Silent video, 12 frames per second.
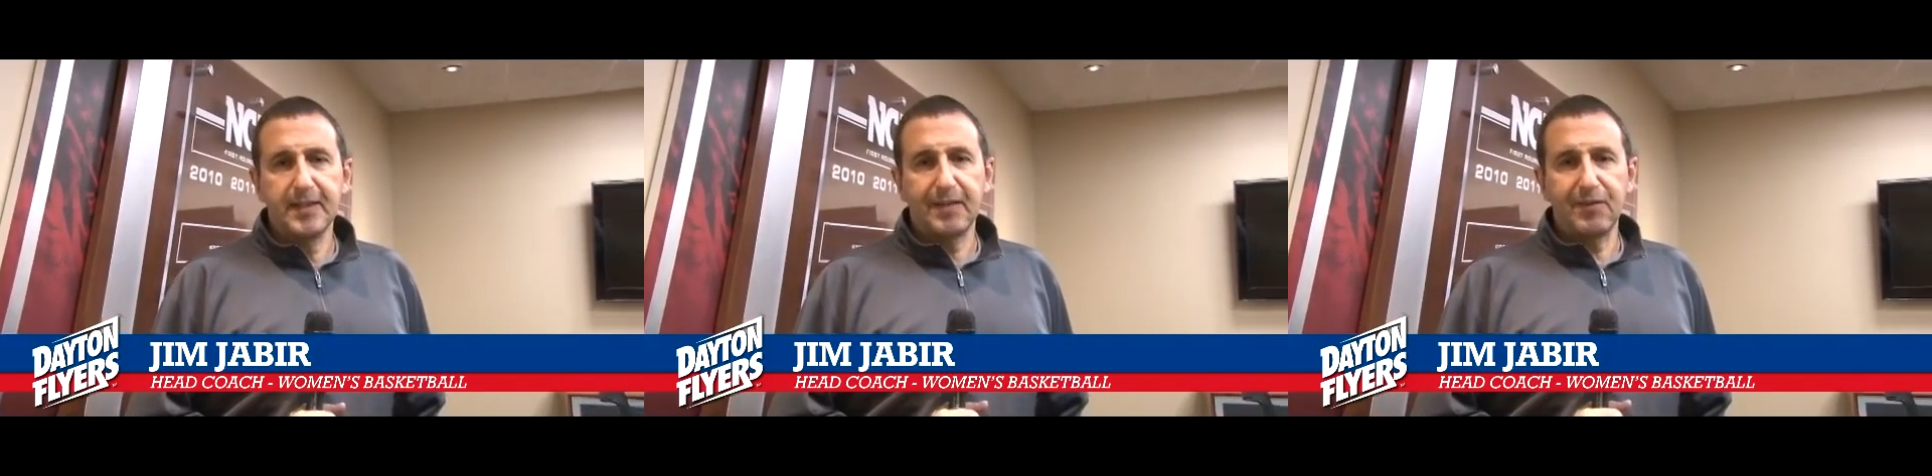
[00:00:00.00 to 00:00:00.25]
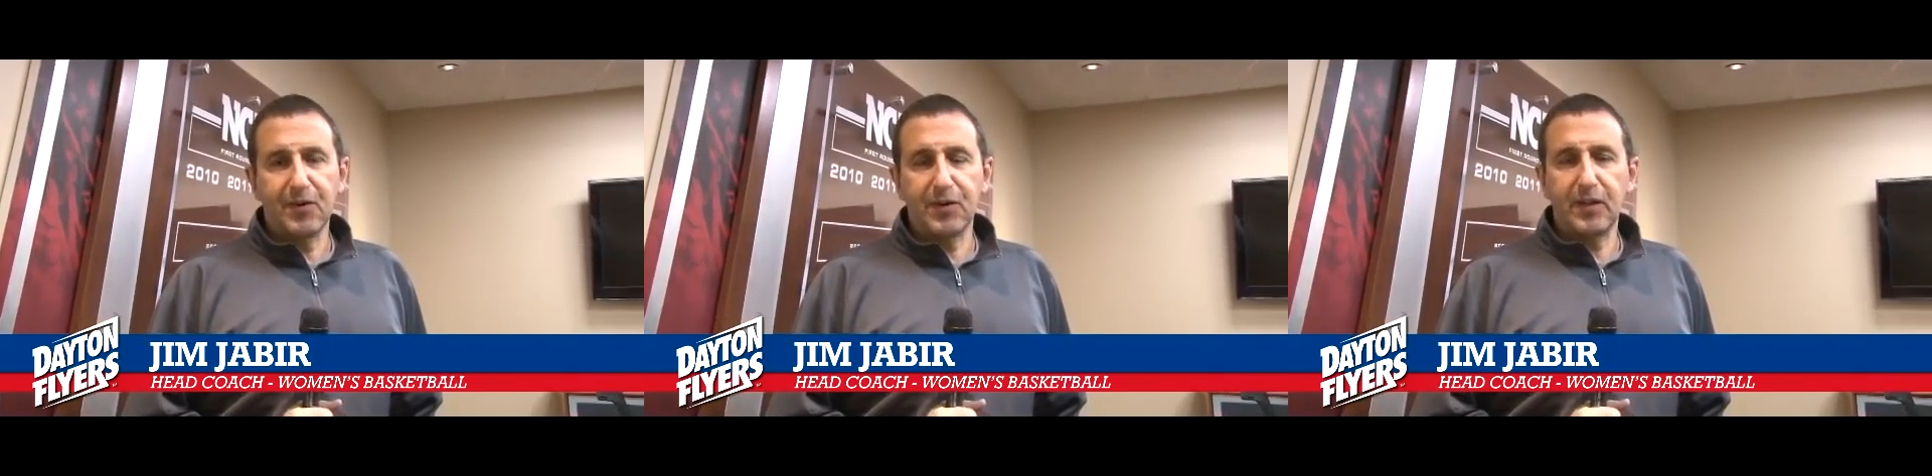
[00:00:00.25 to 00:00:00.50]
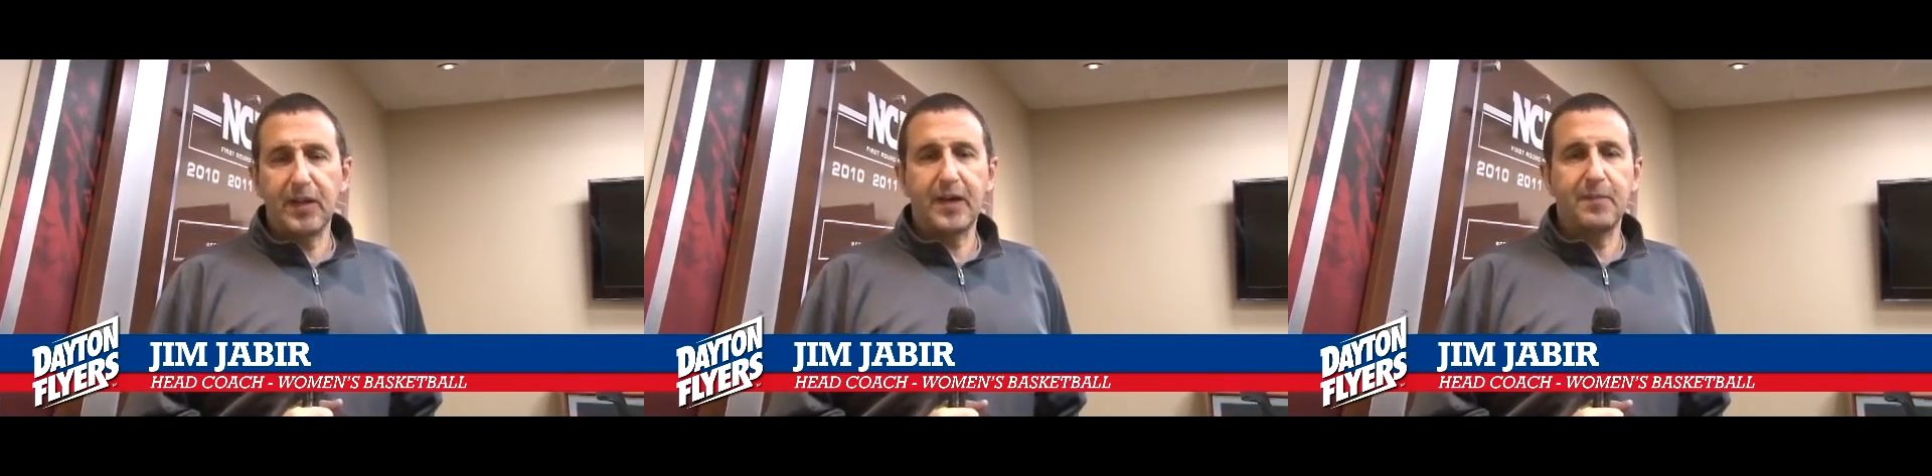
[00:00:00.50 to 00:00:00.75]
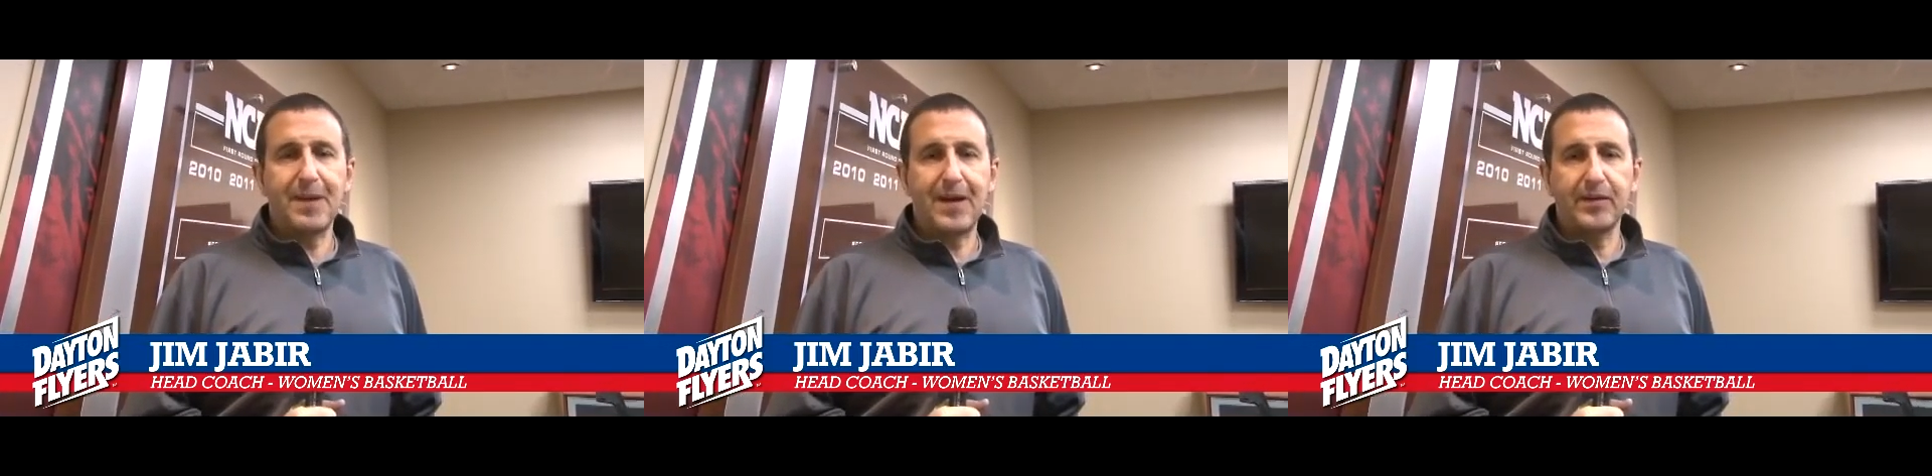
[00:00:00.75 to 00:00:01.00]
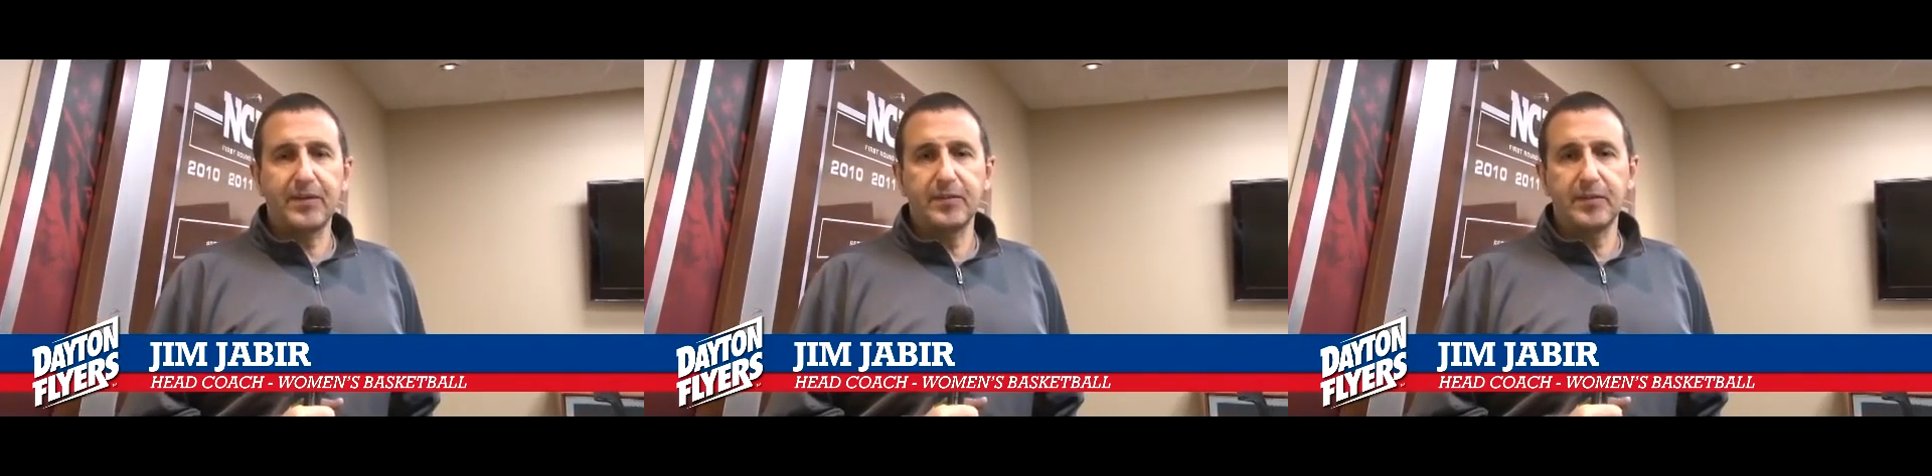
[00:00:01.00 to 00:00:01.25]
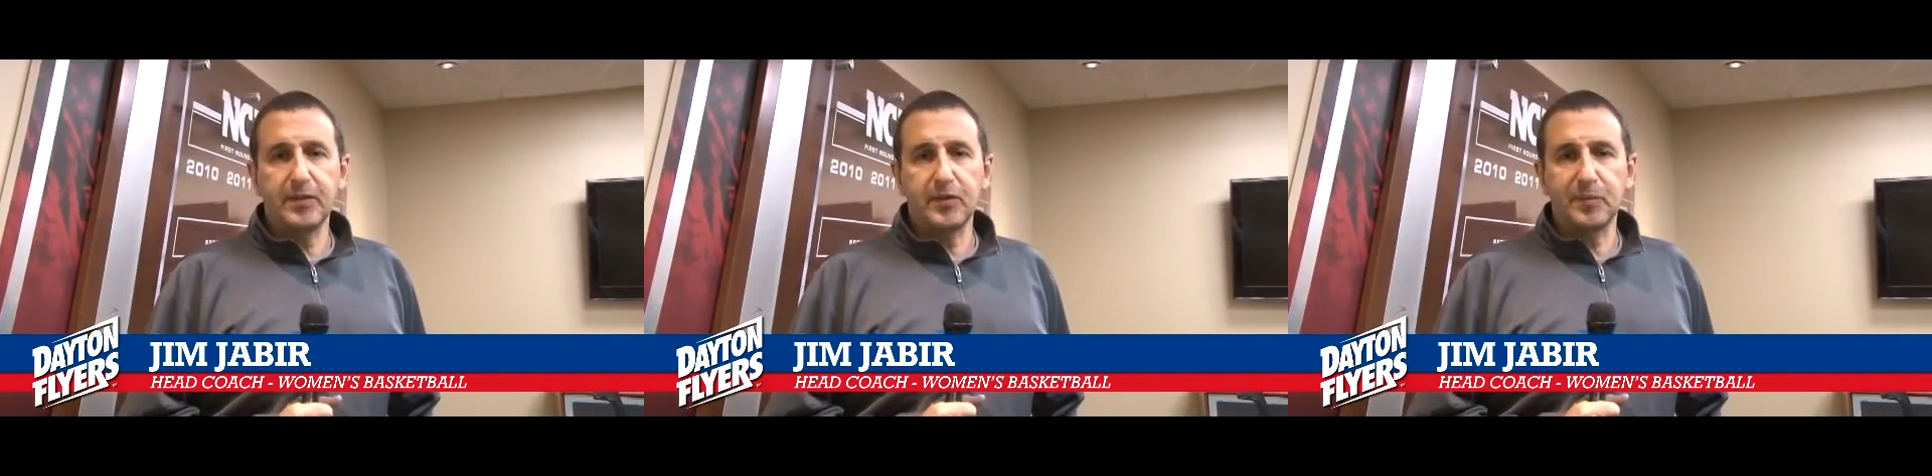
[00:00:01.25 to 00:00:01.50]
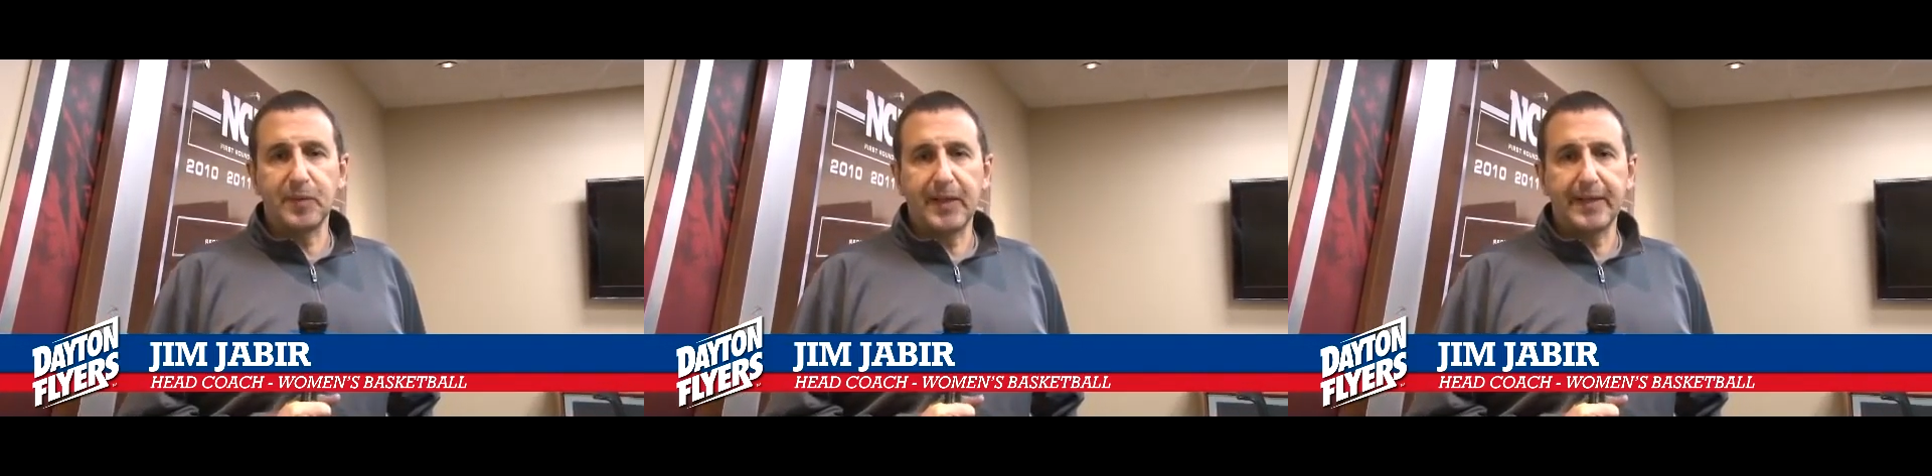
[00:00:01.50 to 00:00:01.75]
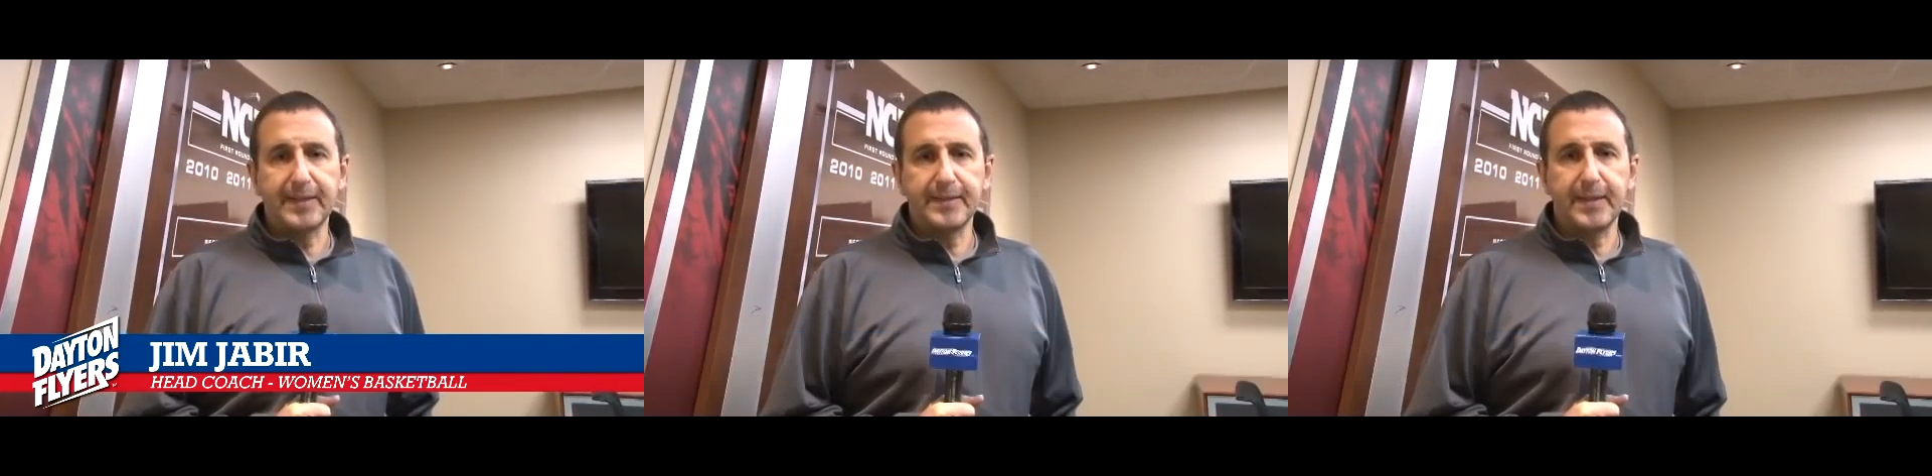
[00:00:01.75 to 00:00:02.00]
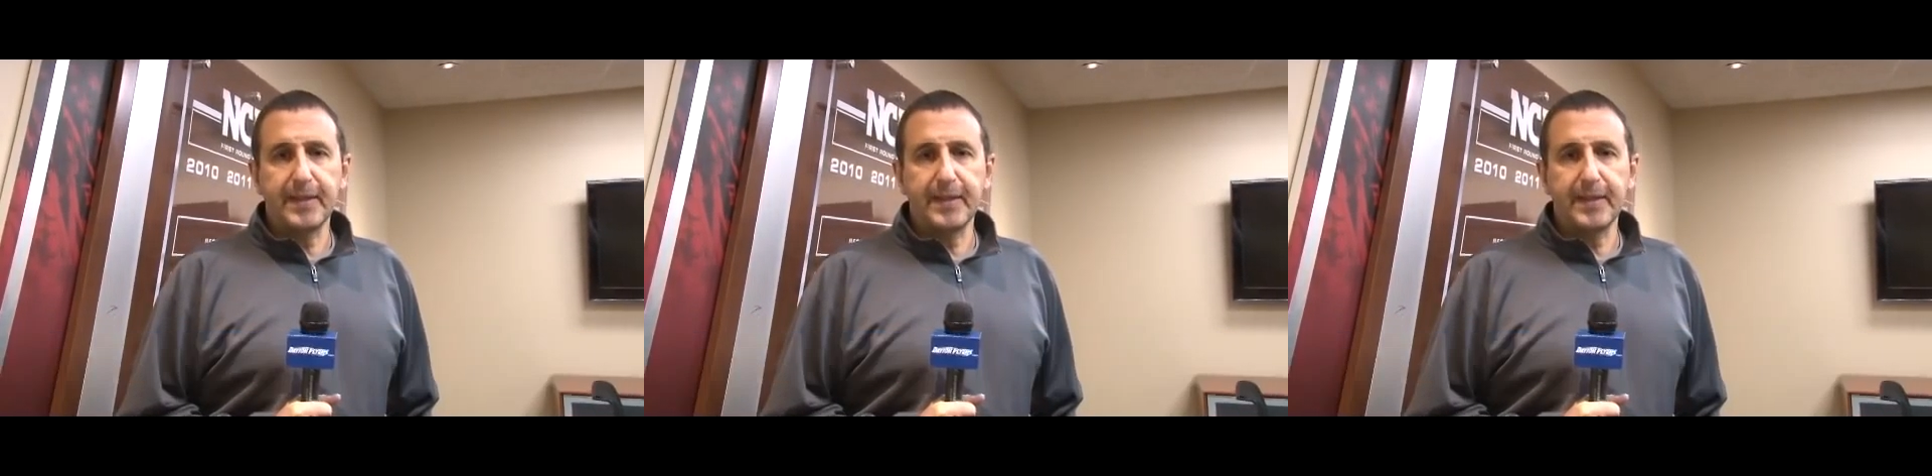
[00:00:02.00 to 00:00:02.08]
I've heard a lot about you and your plight